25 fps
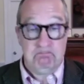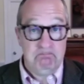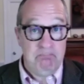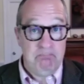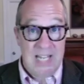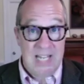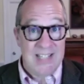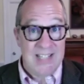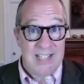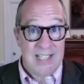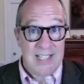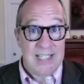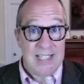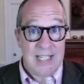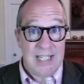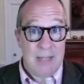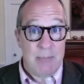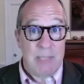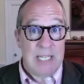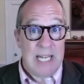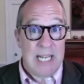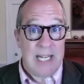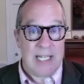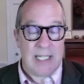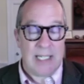is
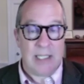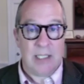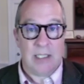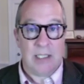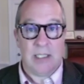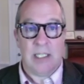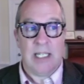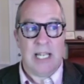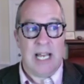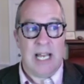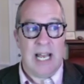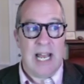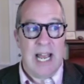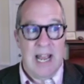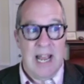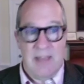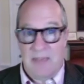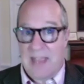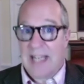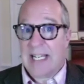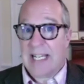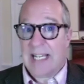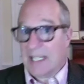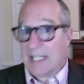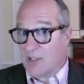intimidating, and
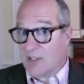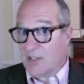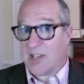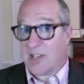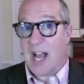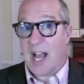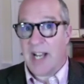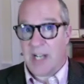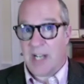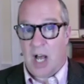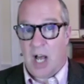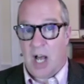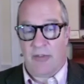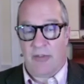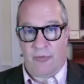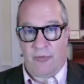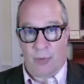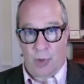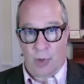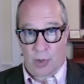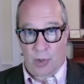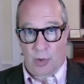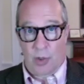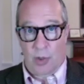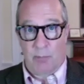they can sign on
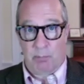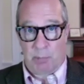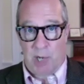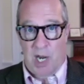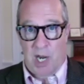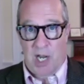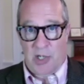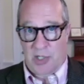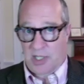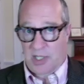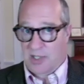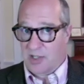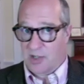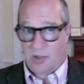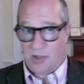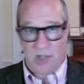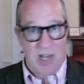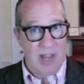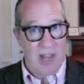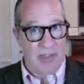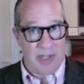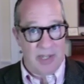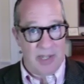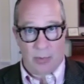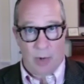for group projects. There's
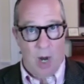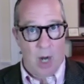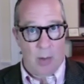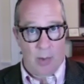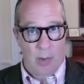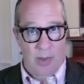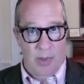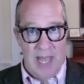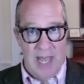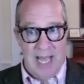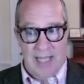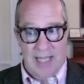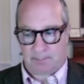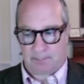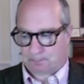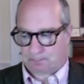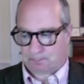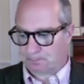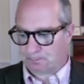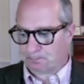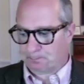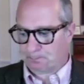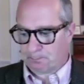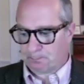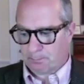nothing wrong with that.
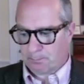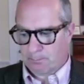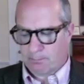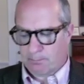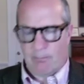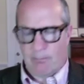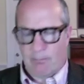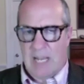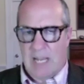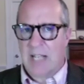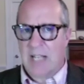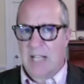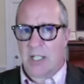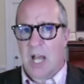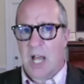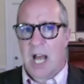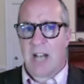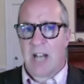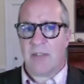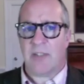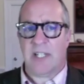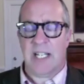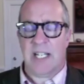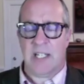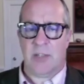And a lot
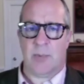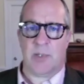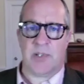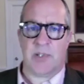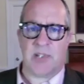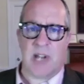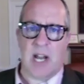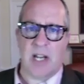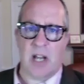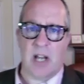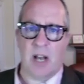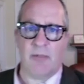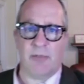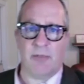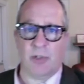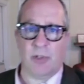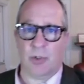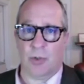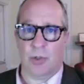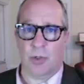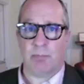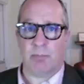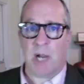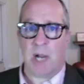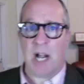of kids will sign on for
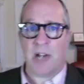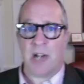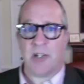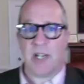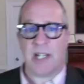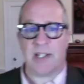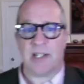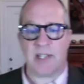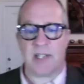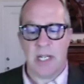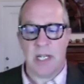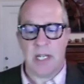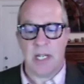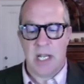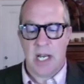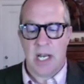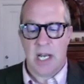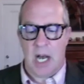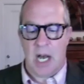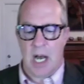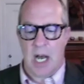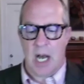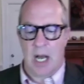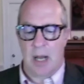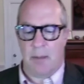group projects,
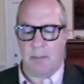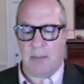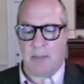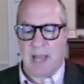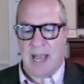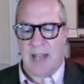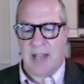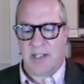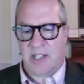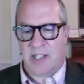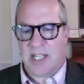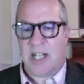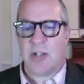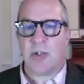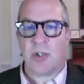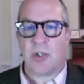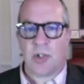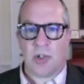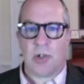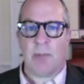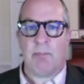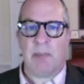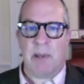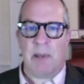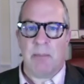and teachers
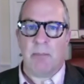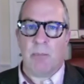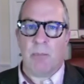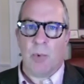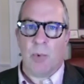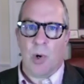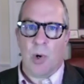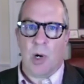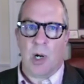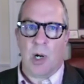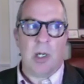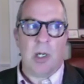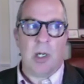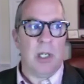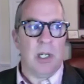are a bit more